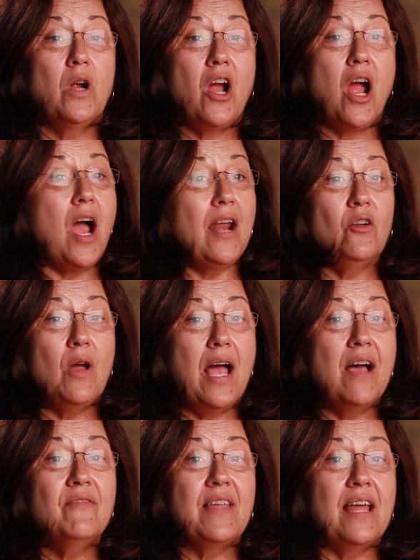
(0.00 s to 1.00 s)
where I don't
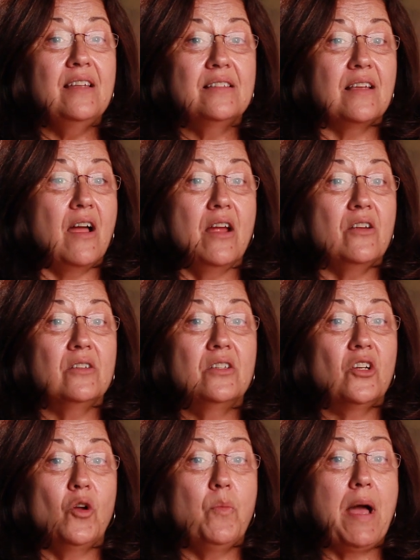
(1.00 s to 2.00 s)
have that desire
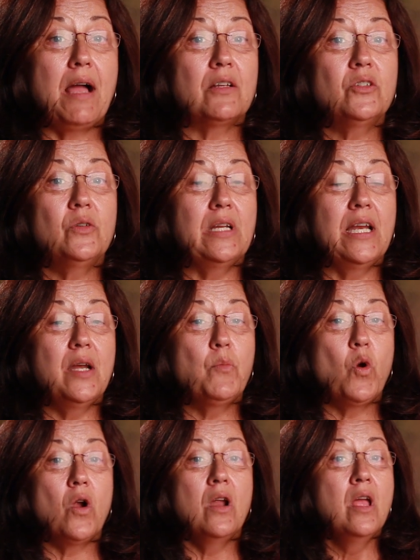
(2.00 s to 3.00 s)
to go back to it
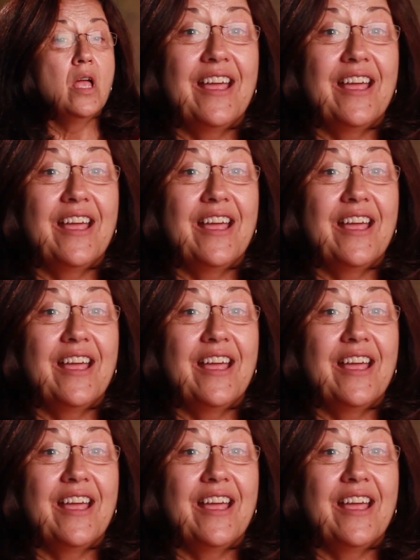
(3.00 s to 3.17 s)
anymore.